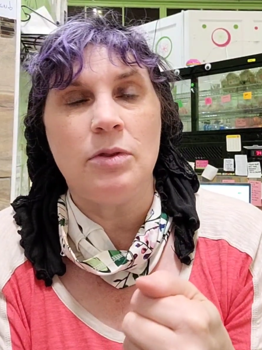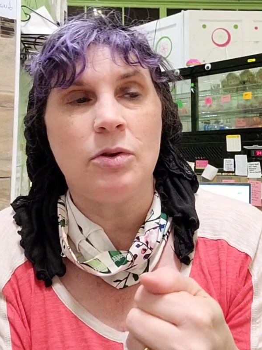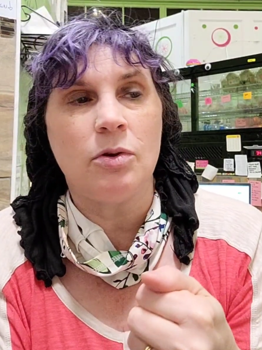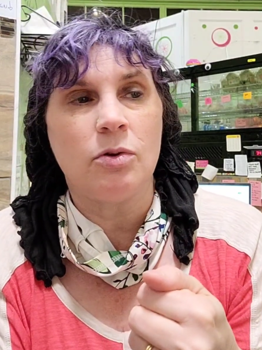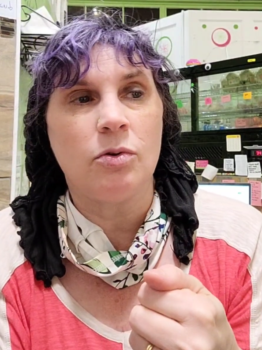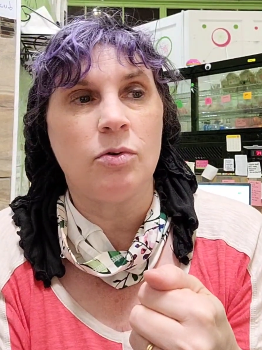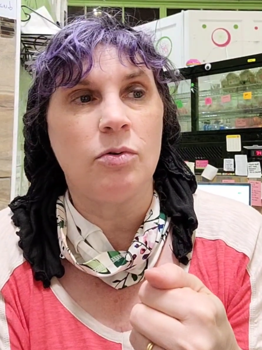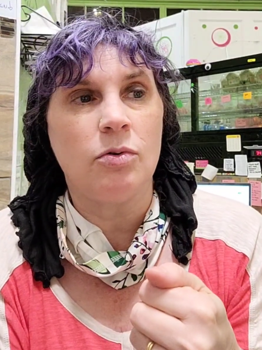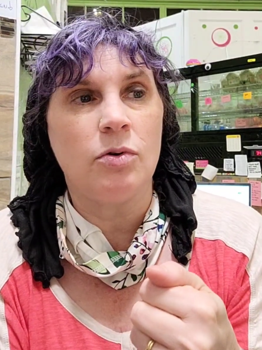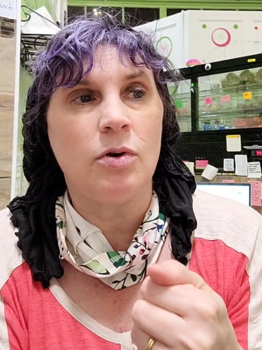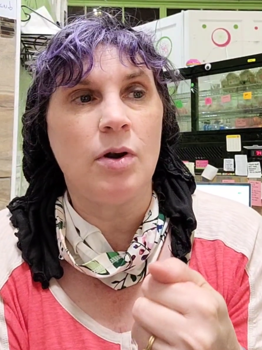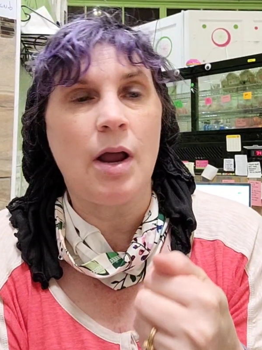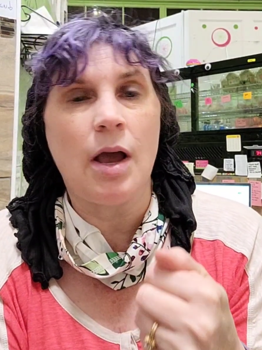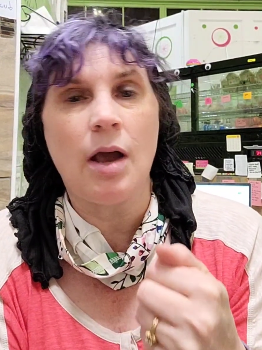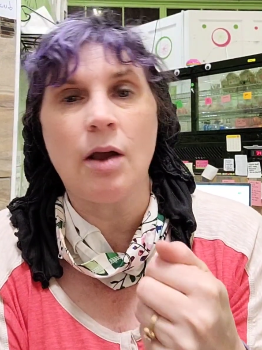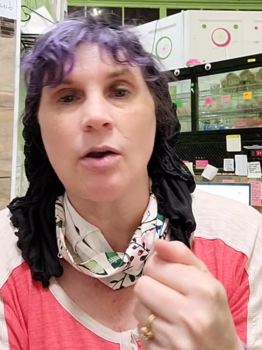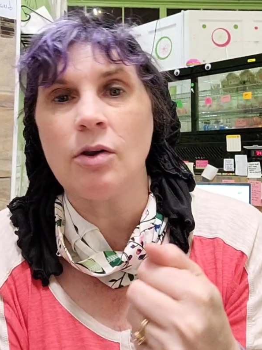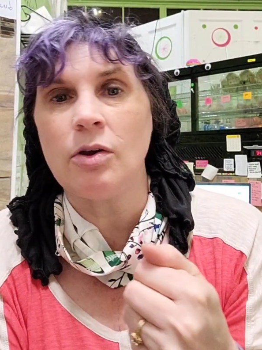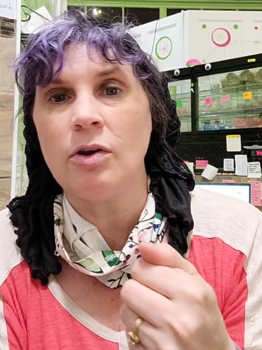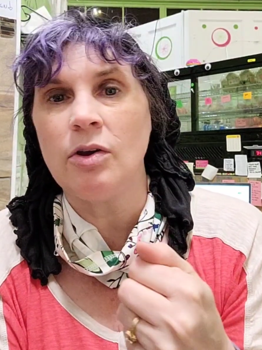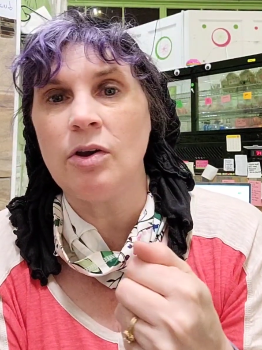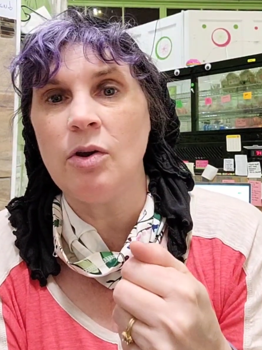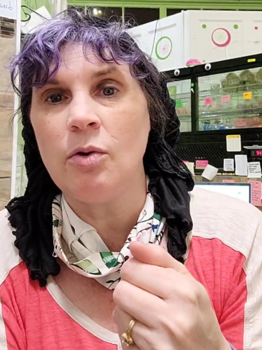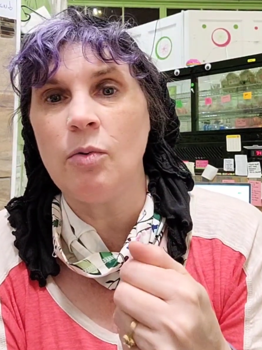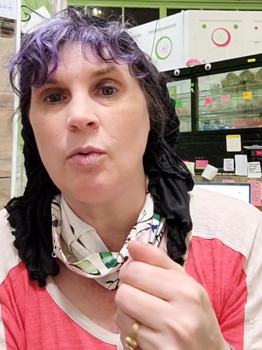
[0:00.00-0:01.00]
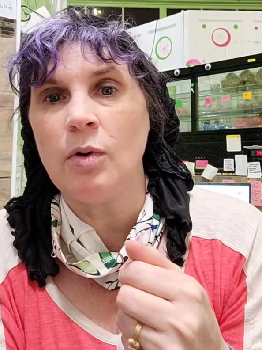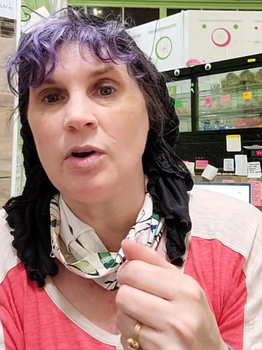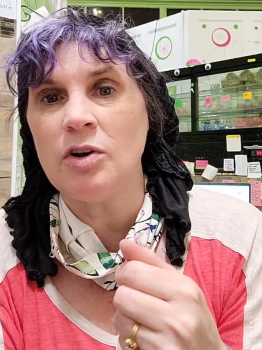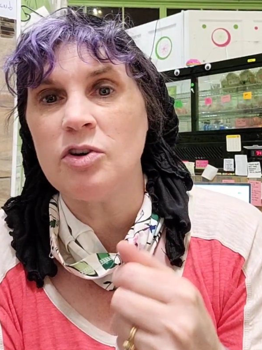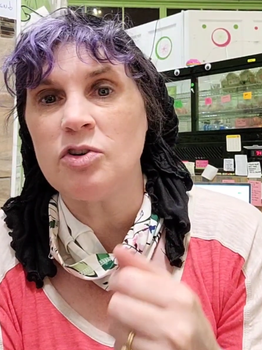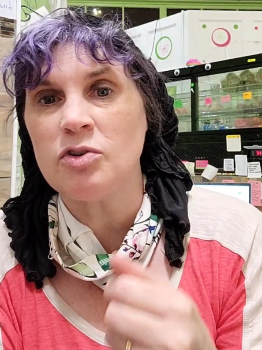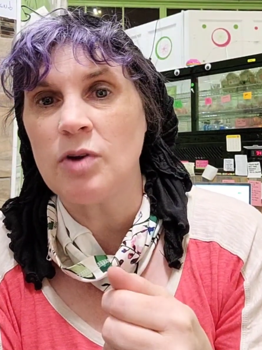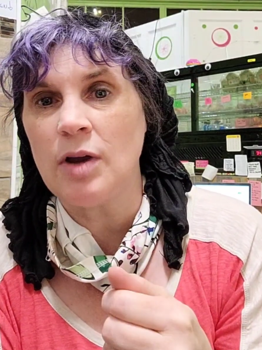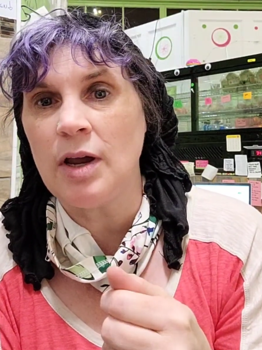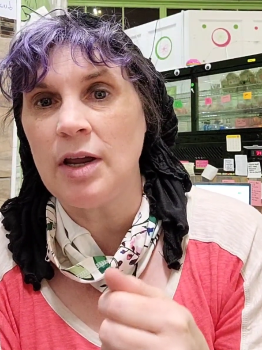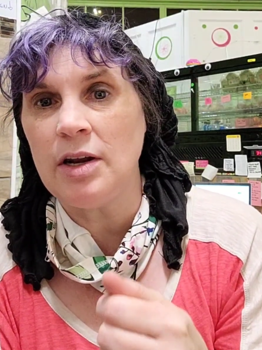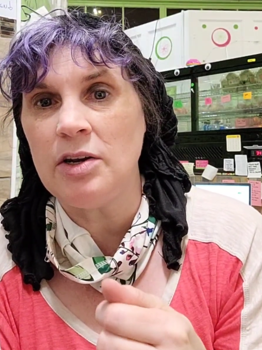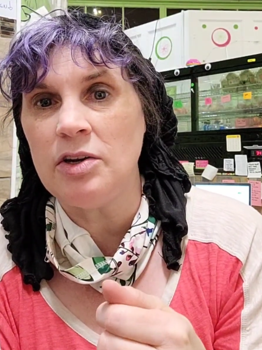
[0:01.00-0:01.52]
They're not going to want
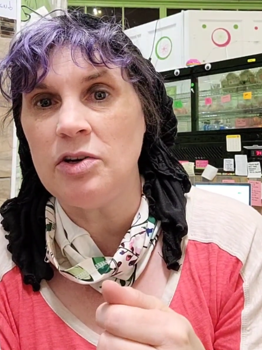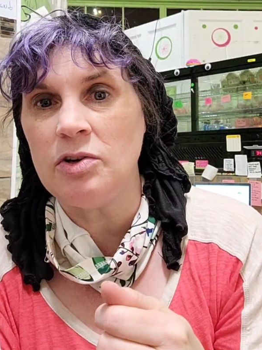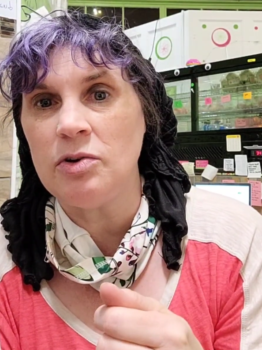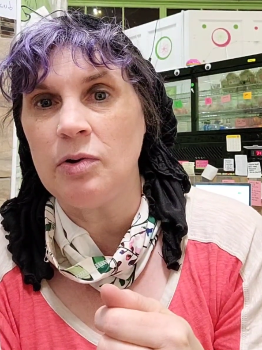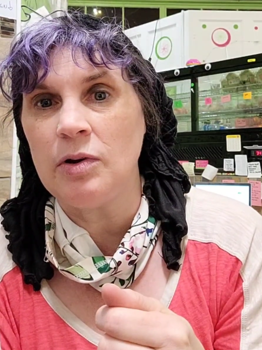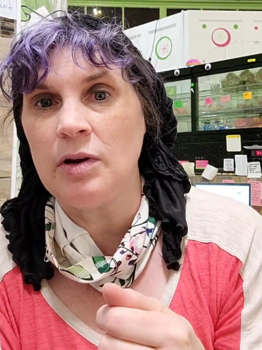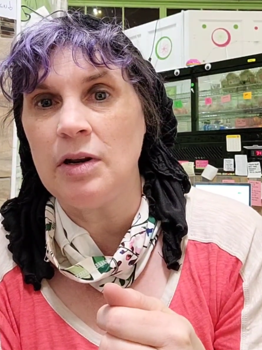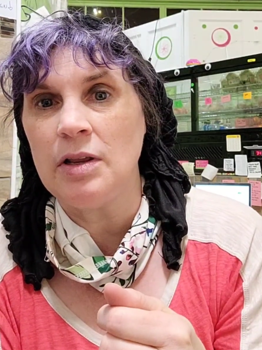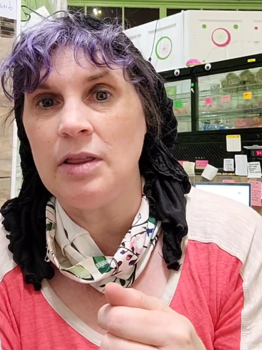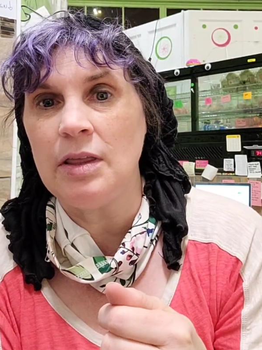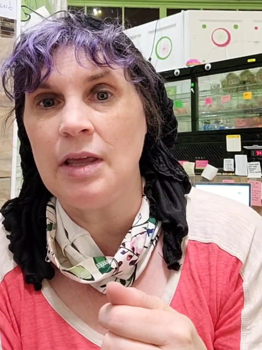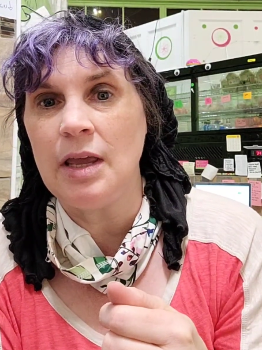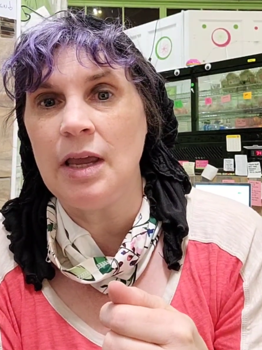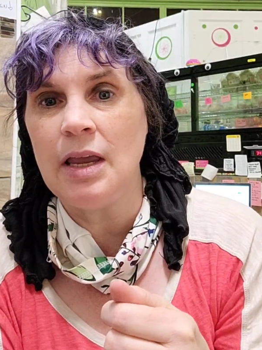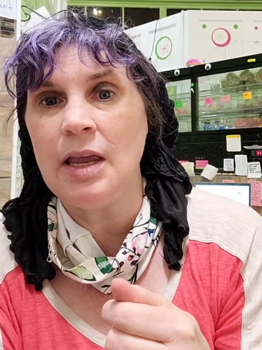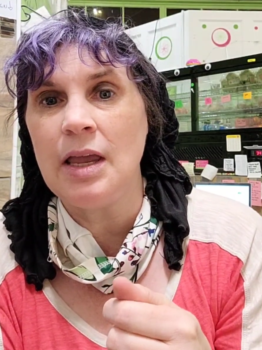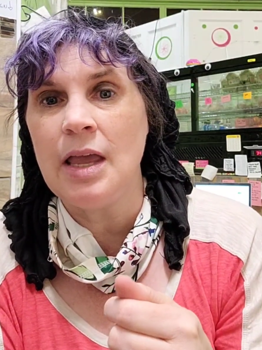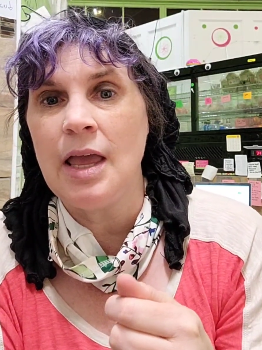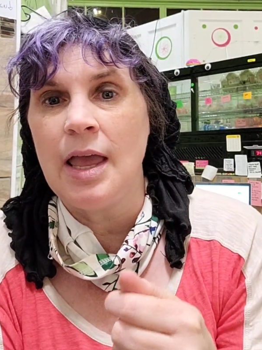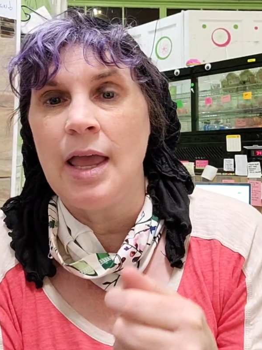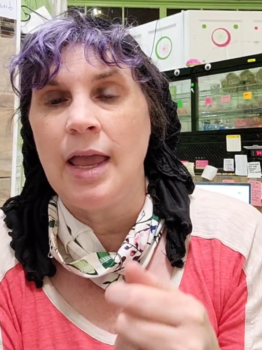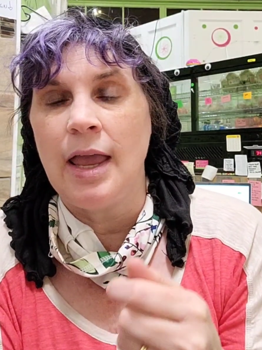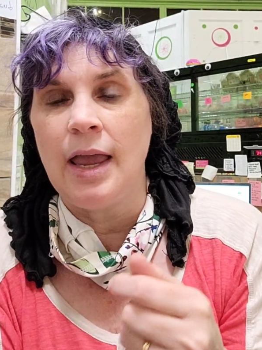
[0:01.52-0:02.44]
to try to do anything,